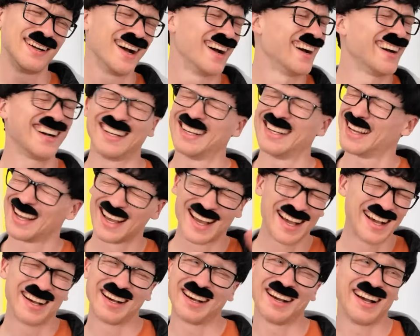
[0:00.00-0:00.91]
so.
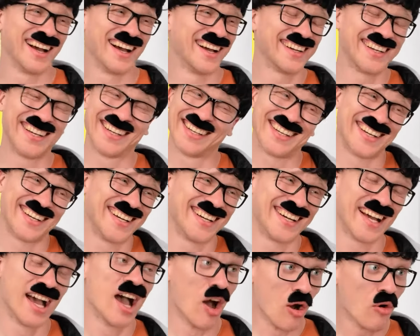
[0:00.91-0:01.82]
You
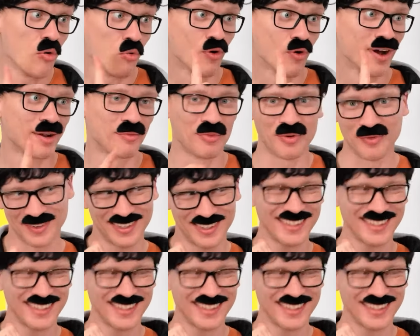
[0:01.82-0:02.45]
kids. Am I